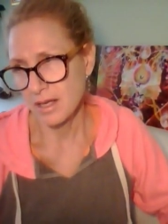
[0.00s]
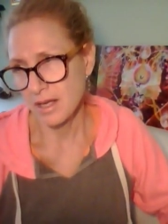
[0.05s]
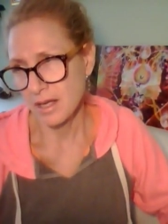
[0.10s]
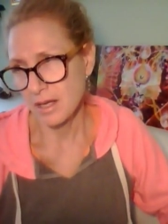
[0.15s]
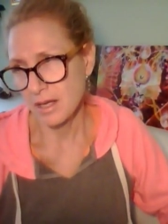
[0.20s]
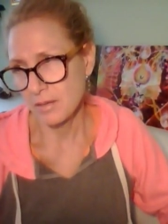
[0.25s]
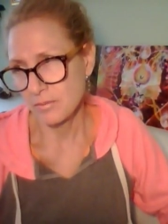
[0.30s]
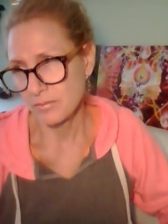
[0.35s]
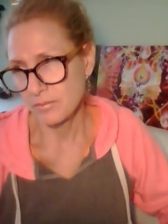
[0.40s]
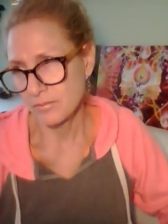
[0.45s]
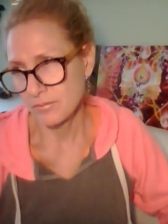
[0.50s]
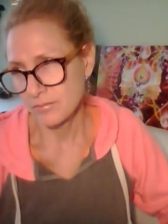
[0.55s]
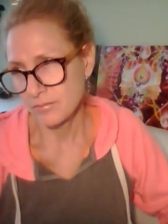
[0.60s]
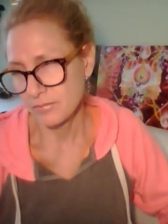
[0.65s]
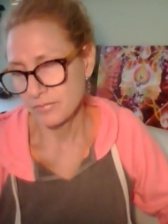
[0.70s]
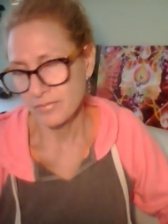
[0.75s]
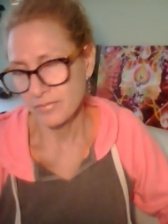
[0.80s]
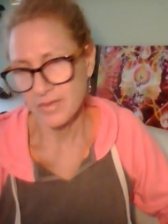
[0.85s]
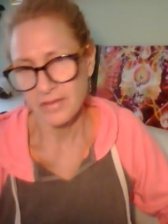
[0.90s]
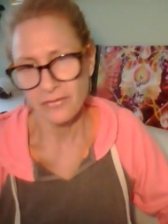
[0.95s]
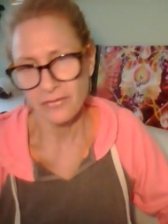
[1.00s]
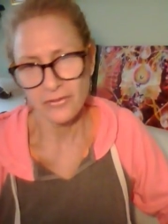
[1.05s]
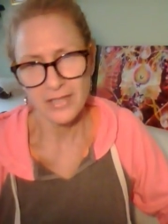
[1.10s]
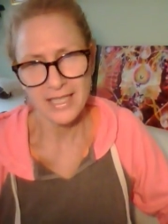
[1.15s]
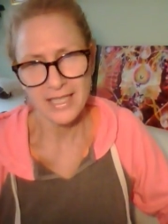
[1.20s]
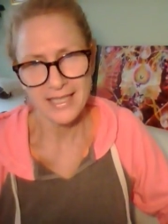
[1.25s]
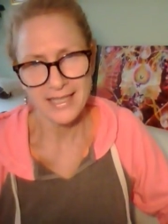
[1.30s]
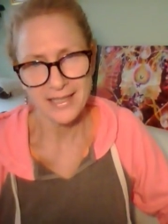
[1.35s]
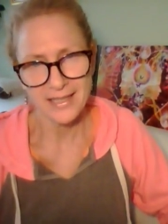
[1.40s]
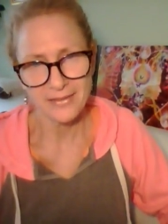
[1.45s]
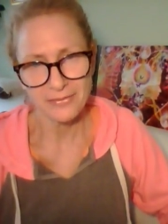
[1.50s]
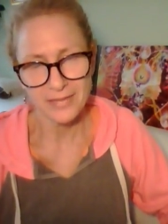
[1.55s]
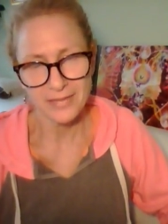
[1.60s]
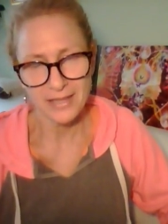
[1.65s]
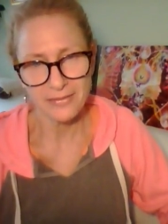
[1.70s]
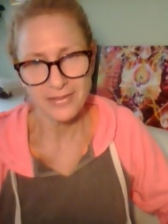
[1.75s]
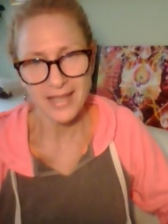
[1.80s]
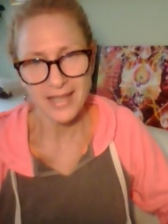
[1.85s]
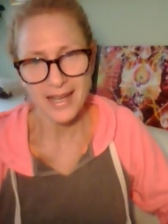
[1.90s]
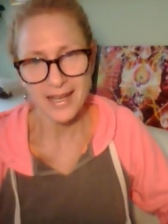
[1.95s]
Um, flee,
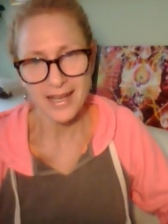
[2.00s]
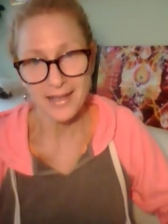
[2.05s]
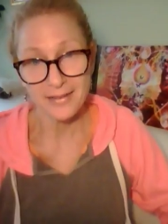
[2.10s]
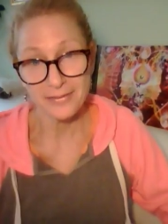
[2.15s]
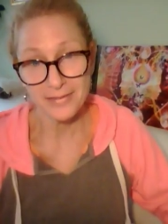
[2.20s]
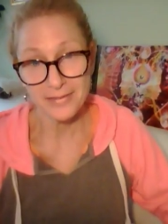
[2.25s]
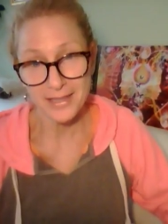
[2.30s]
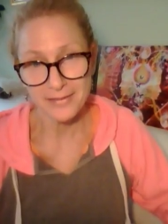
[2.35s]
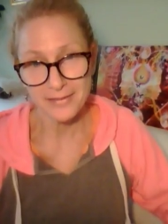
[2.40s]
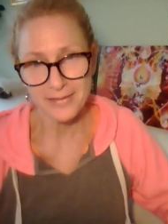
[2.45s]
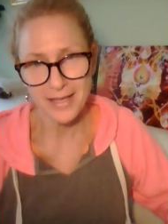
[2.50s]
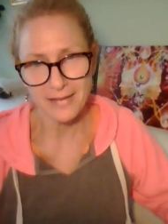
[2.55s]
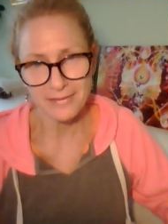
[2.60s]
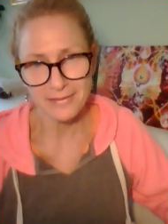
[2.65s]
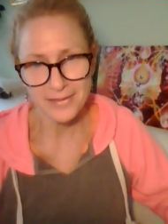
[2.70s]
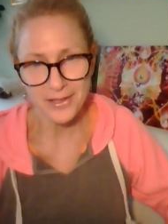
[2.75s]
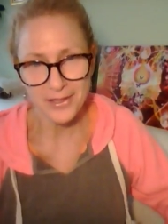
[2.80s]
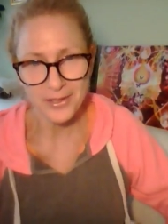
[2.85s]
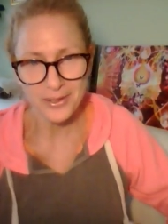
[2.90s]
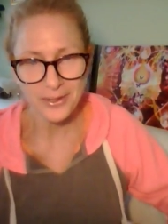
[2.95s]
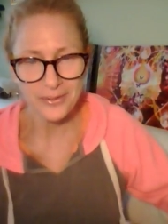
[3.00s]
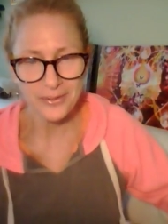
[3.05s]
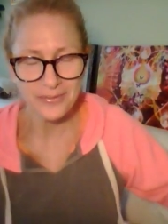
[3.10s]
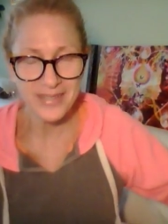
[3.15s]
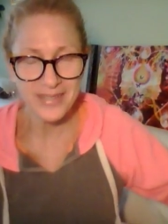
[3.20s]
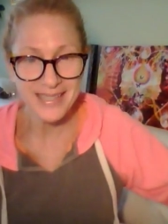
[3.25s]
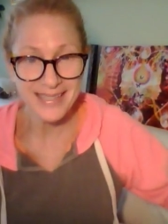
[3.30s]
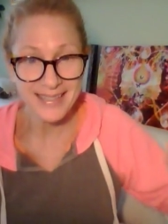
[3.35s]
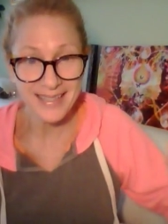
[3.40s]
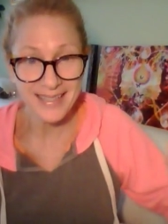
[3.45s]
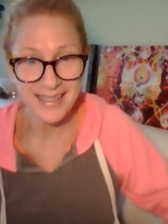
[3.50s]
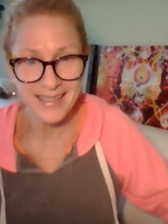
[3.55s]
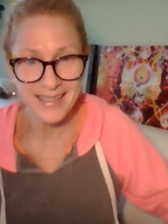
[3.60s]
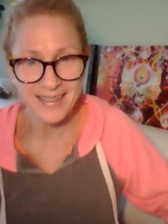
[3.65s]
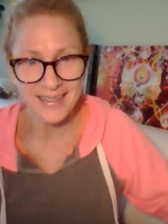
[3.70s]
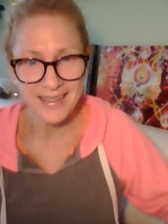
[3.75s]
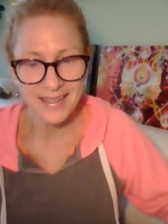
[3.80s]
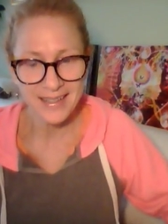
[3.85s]
flee, fly, flee, fly, flow, vista.